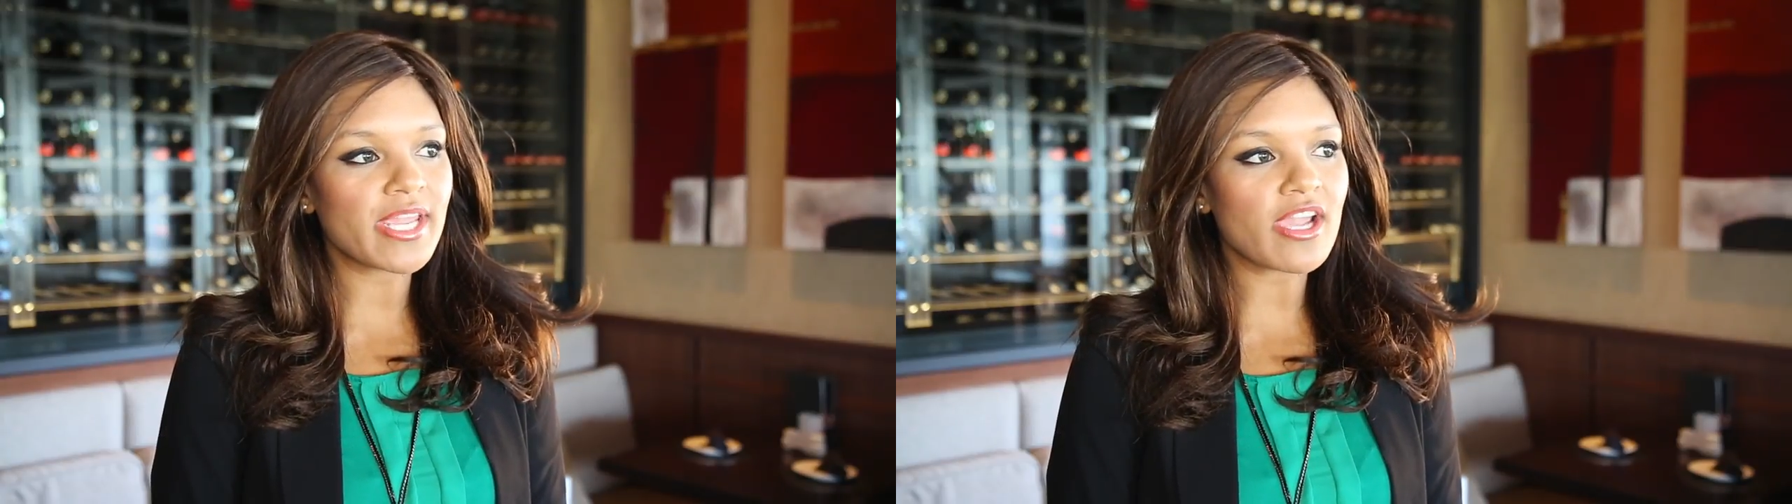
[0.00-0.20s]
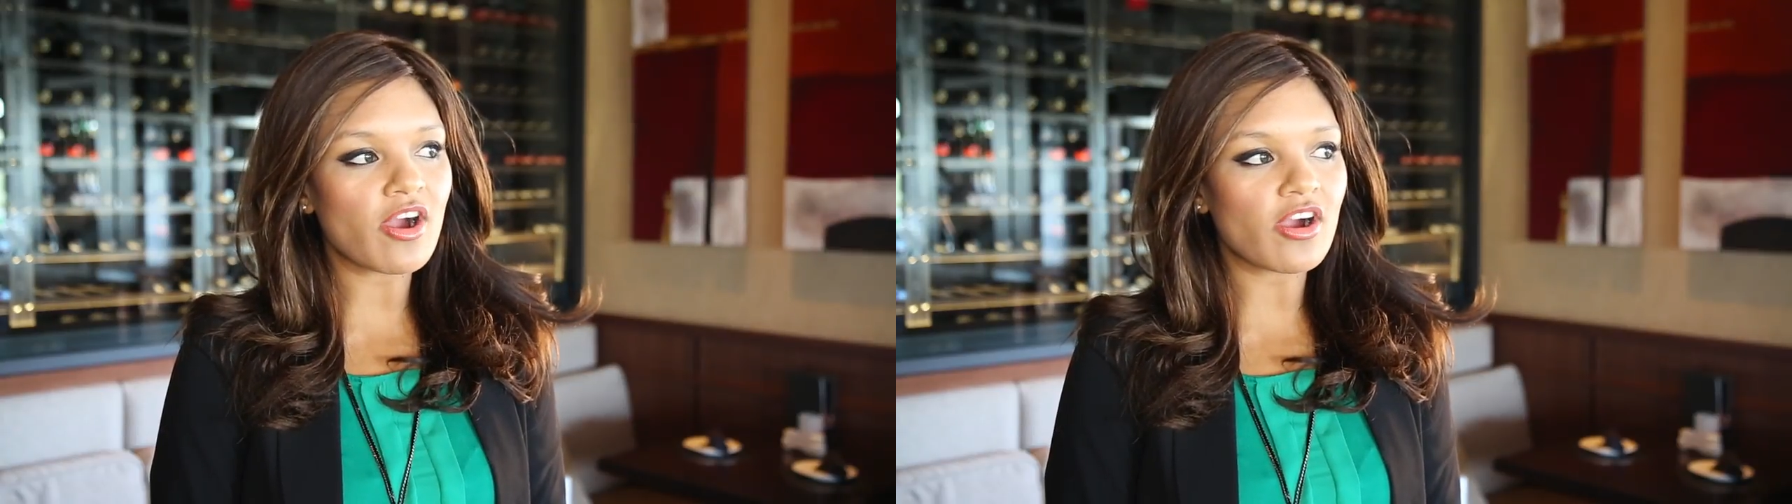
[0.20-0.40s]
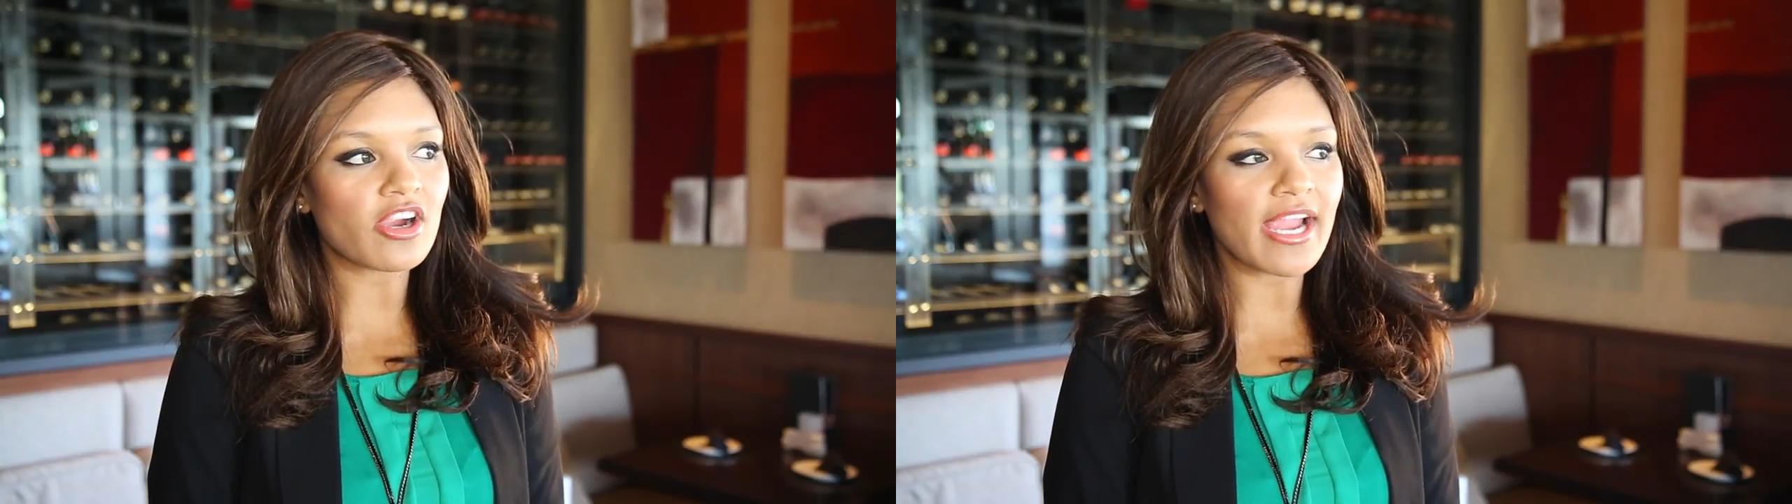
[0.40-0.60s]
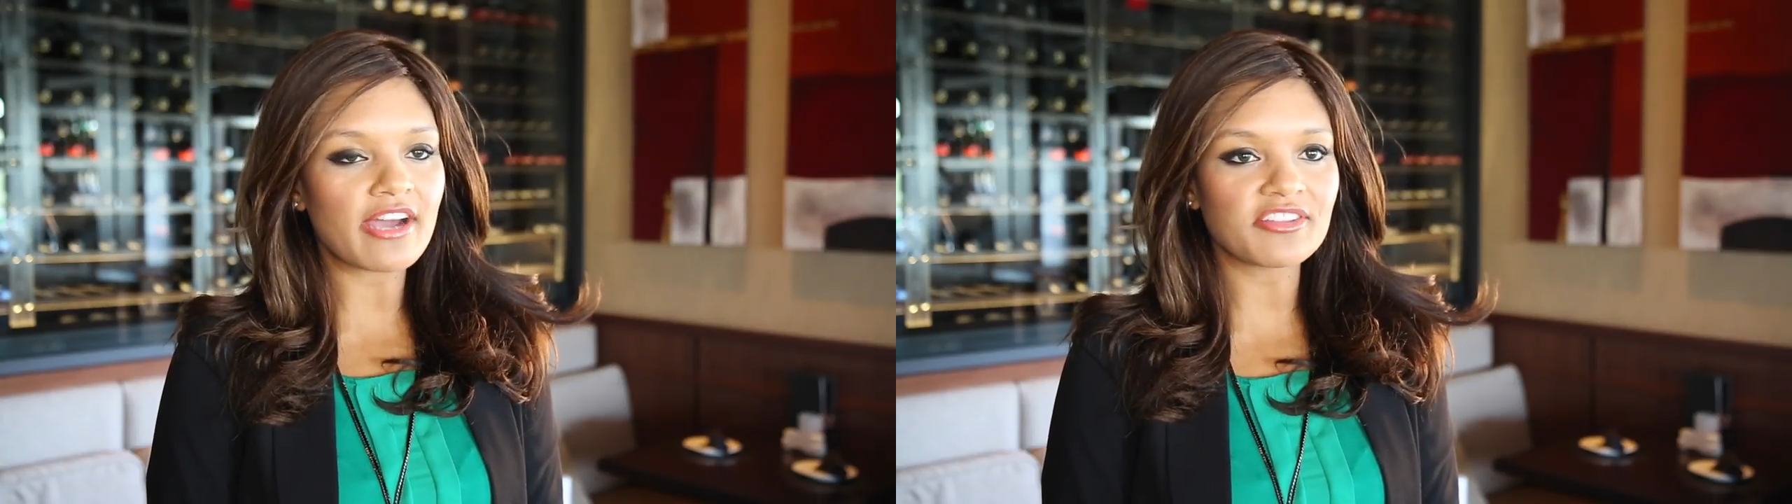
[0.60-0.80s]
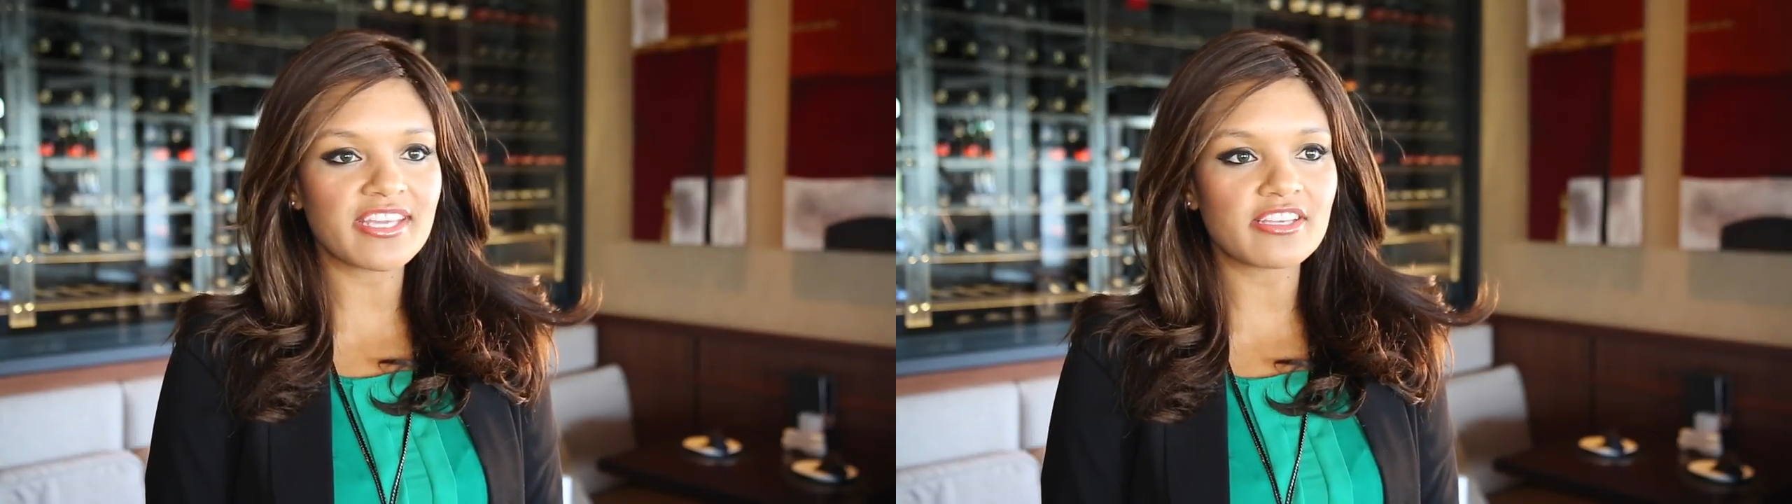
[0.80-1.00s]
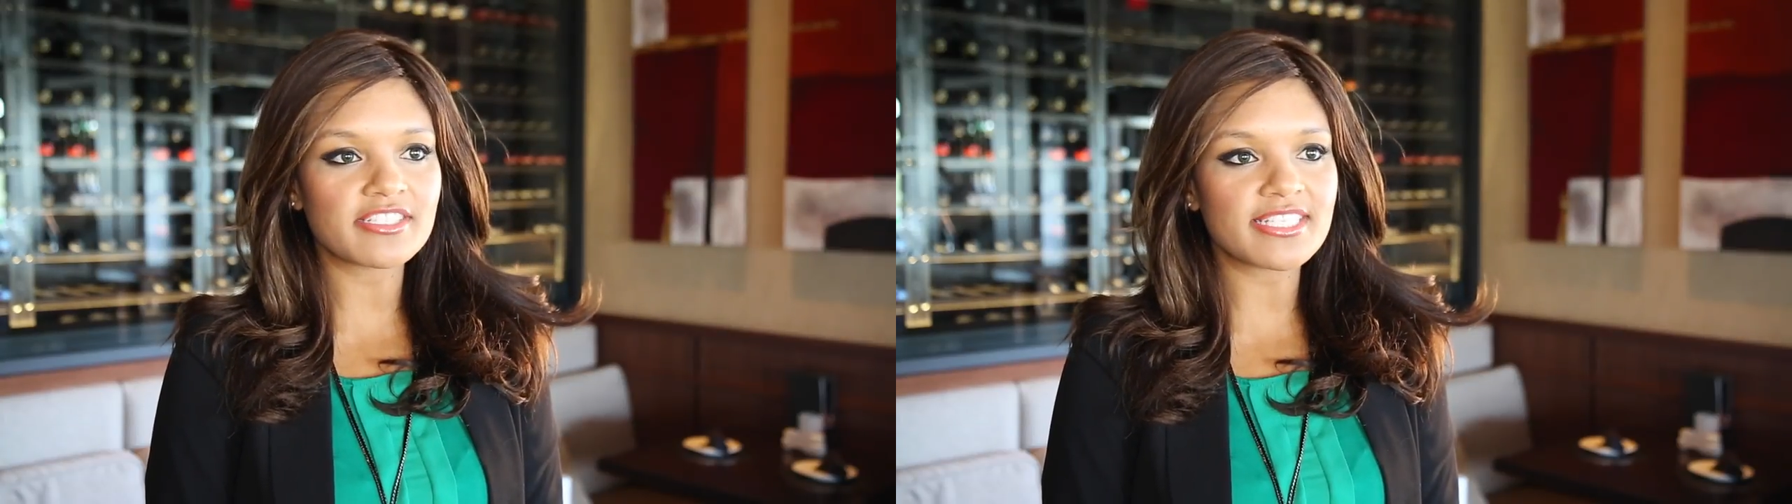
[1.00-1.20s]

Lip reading: We are a healthcare